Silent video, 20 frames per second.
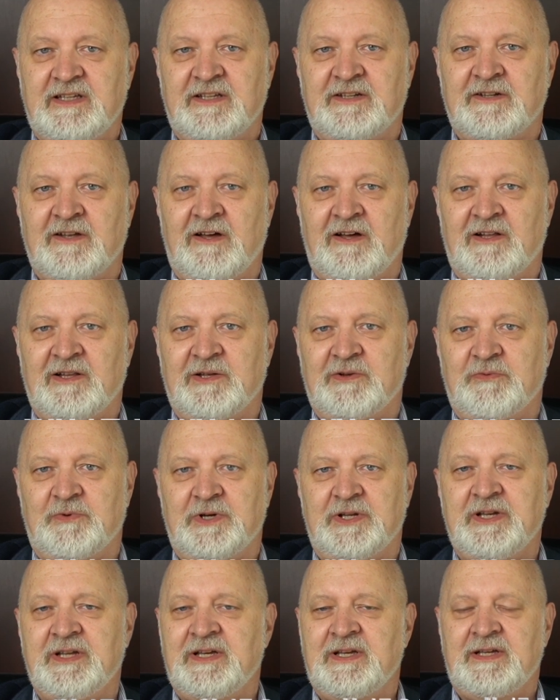in
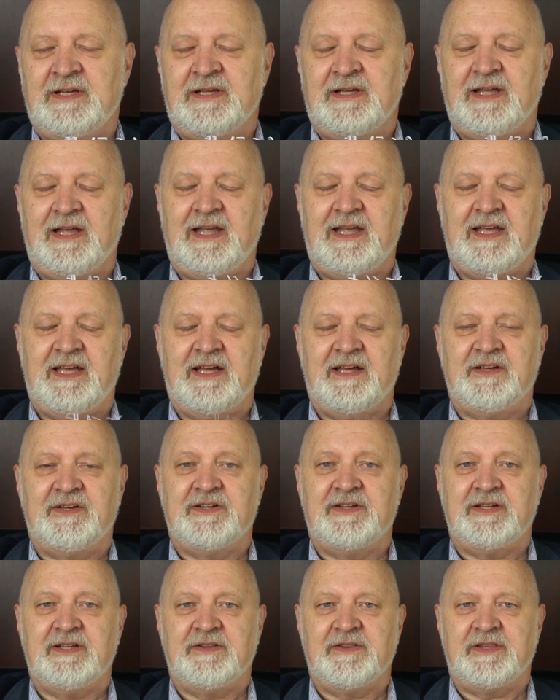Hollywood,
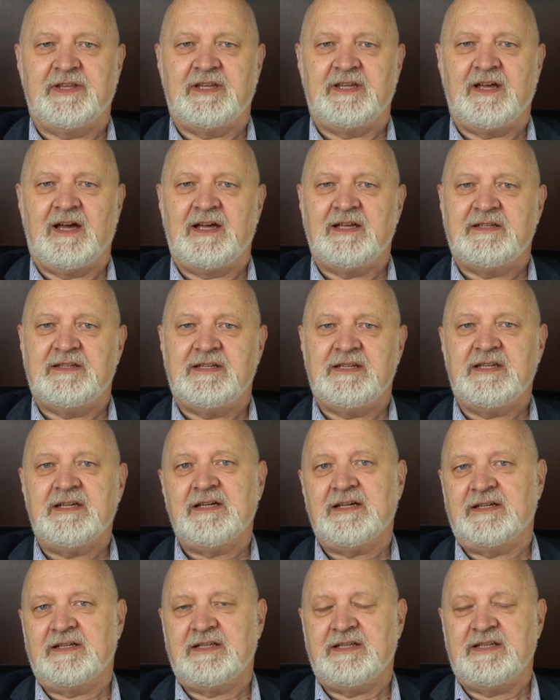and the
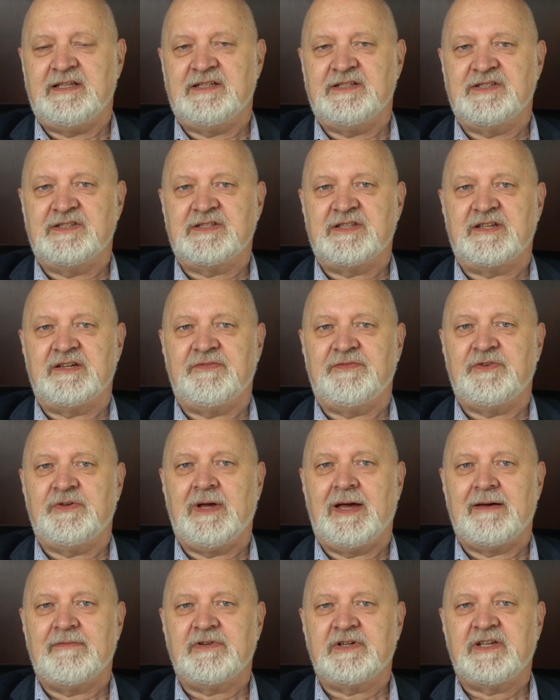idea is that if you
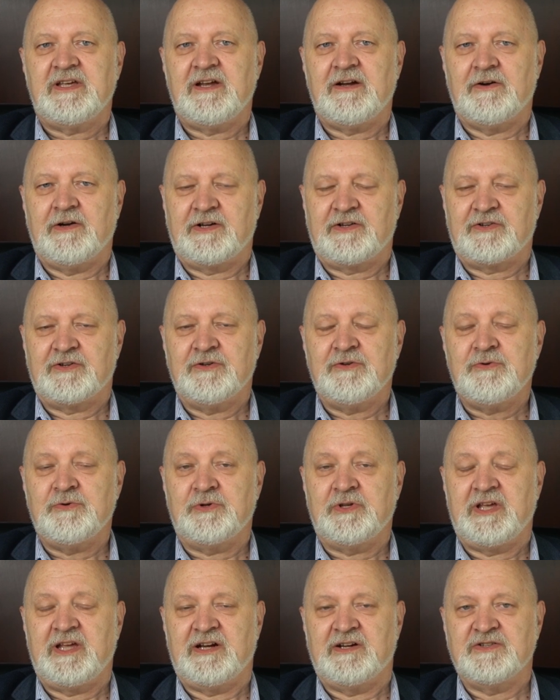have a character who
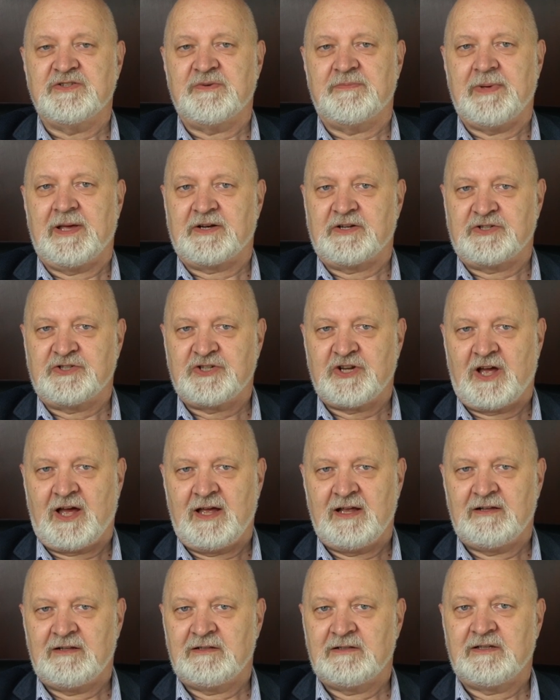cares about a
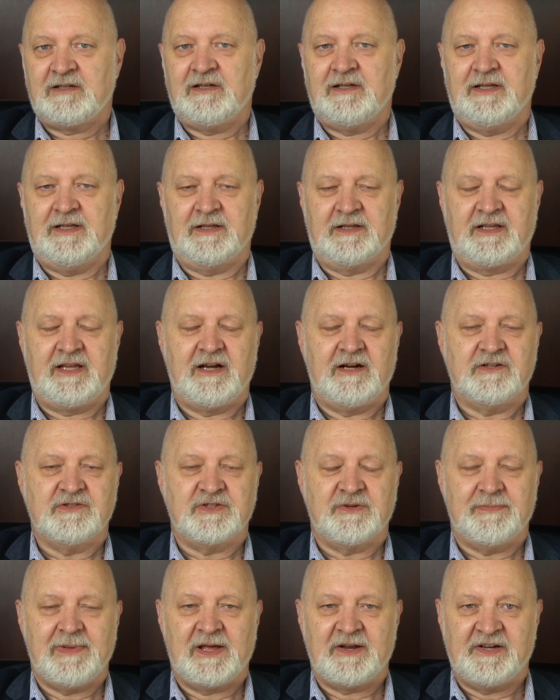child, that
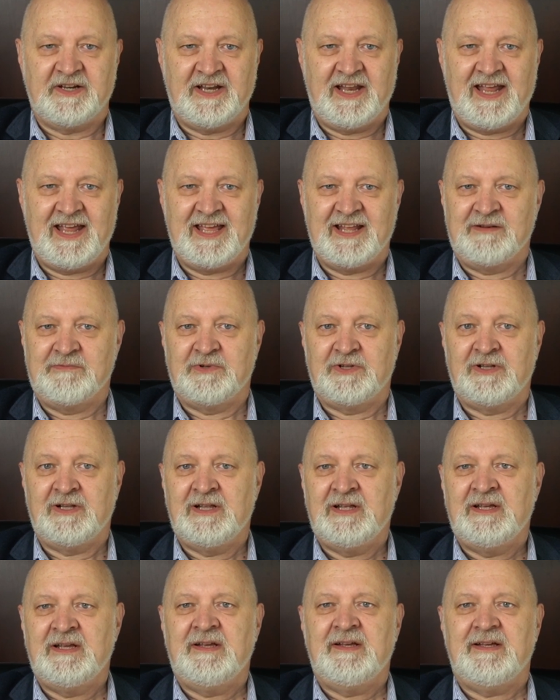cares about an animal,
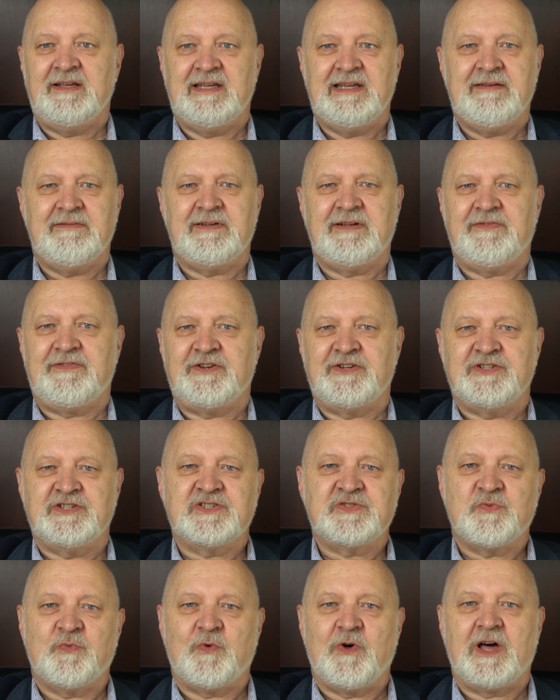even if they're
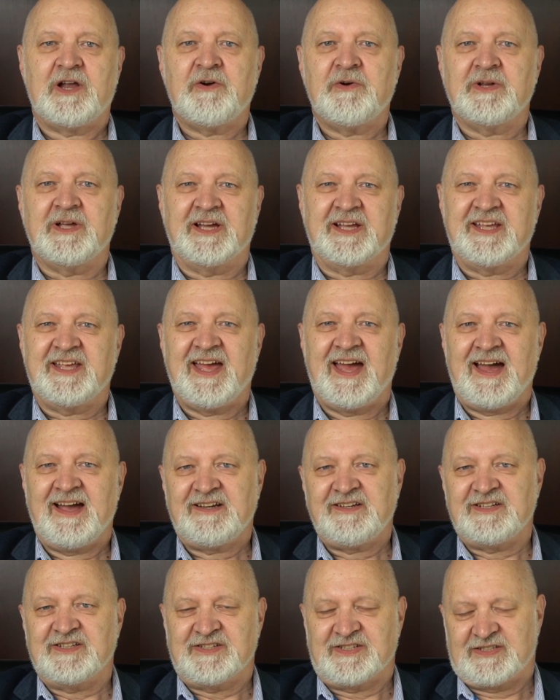just watering a
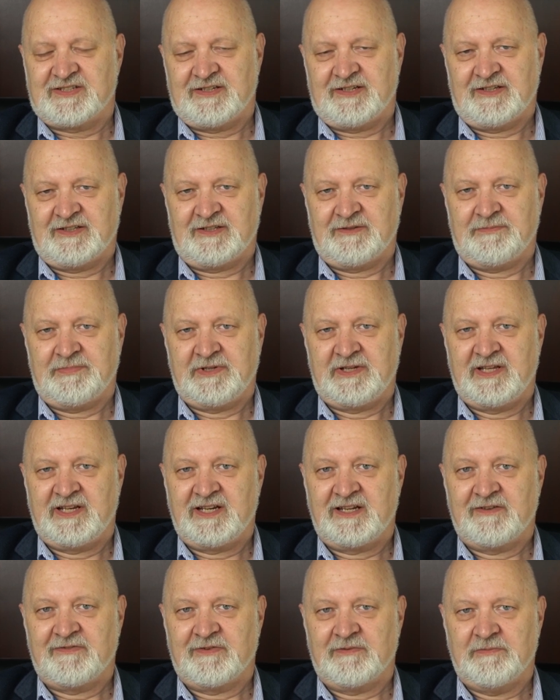cactus at the
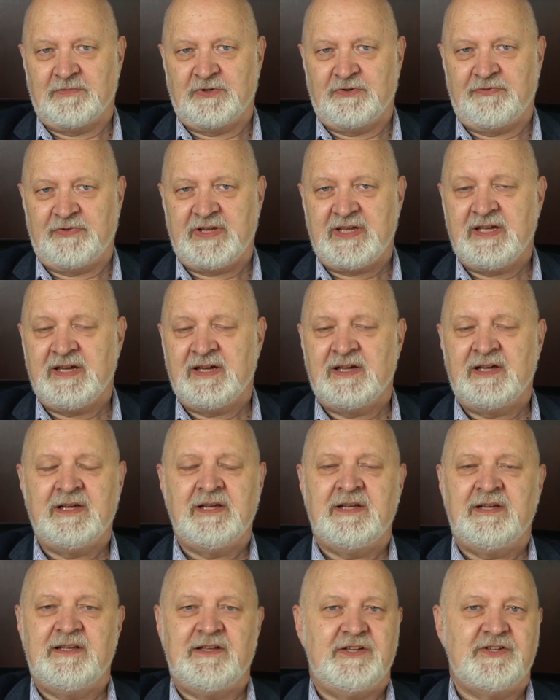beginning of a movie,
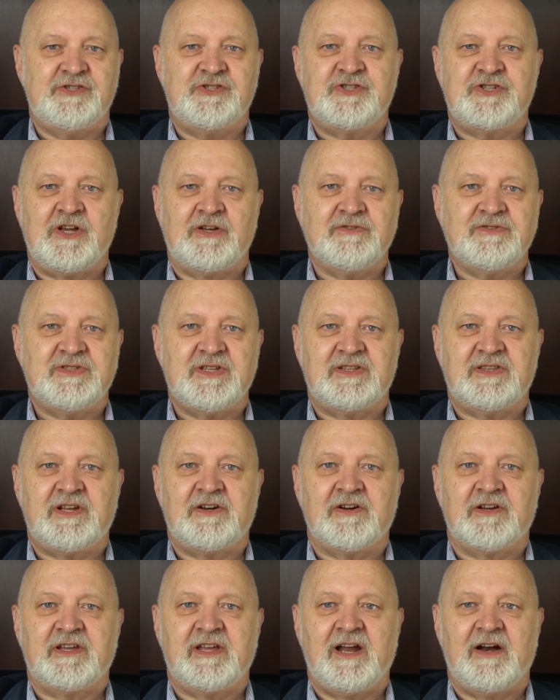it shows that
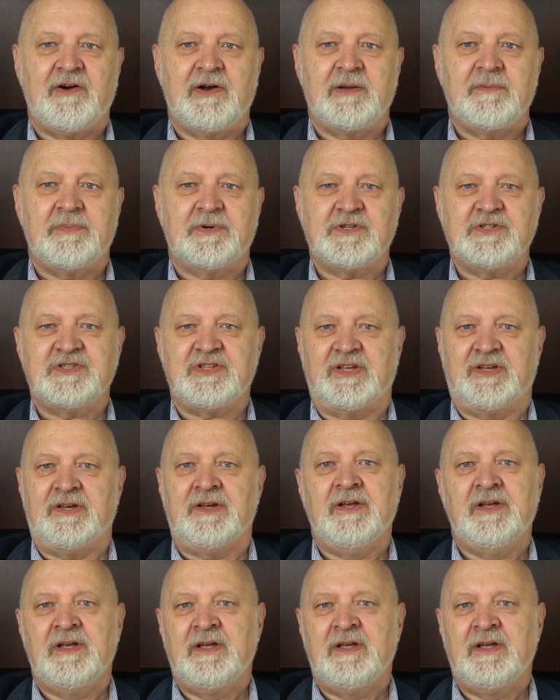they're a caring person.